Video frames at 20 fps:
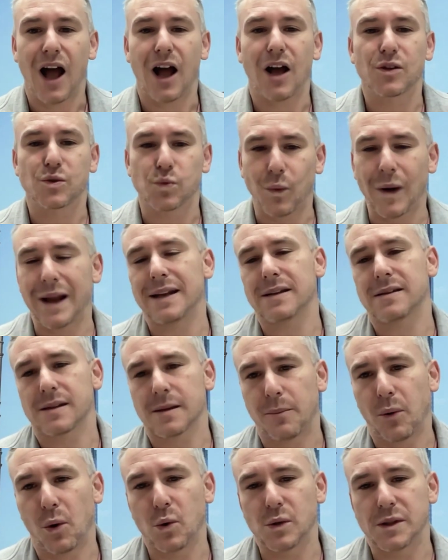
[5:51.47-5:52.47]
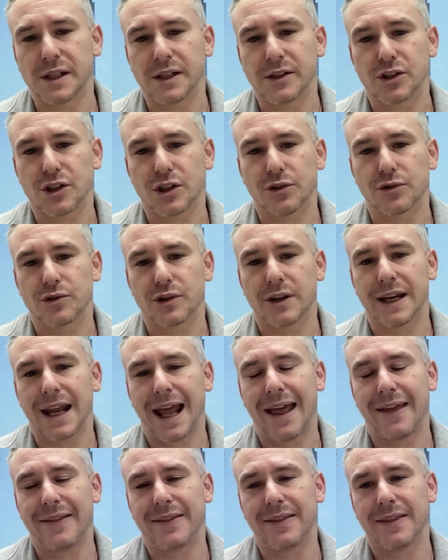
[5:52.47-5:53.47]
as well as supporting children
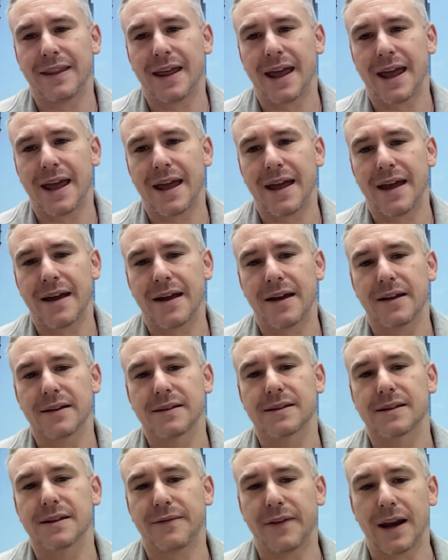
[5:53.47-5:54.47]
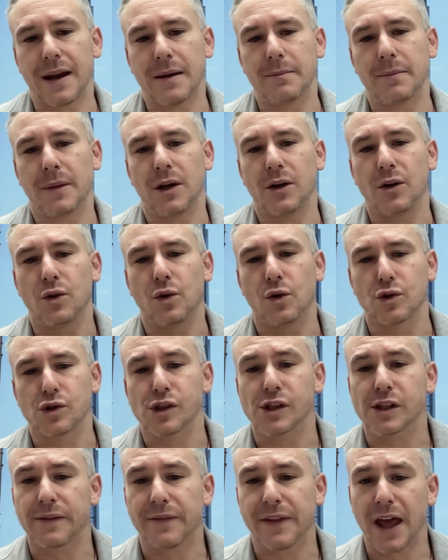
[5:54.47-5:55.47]
in their development, not
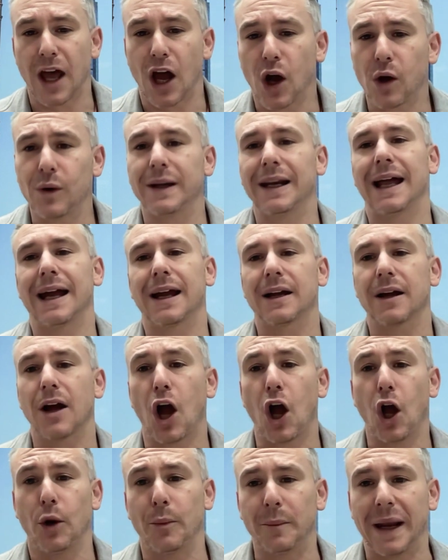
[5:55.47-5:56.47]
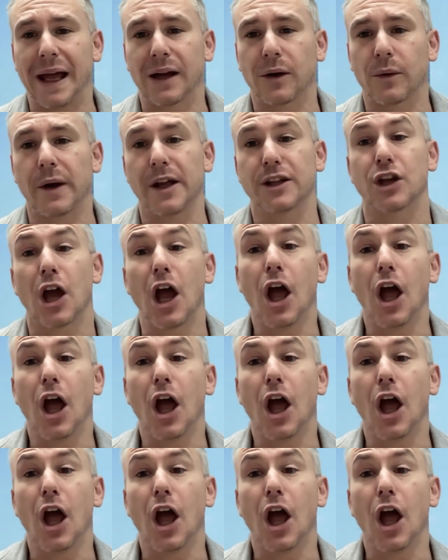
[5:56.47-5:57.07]
just of their home language,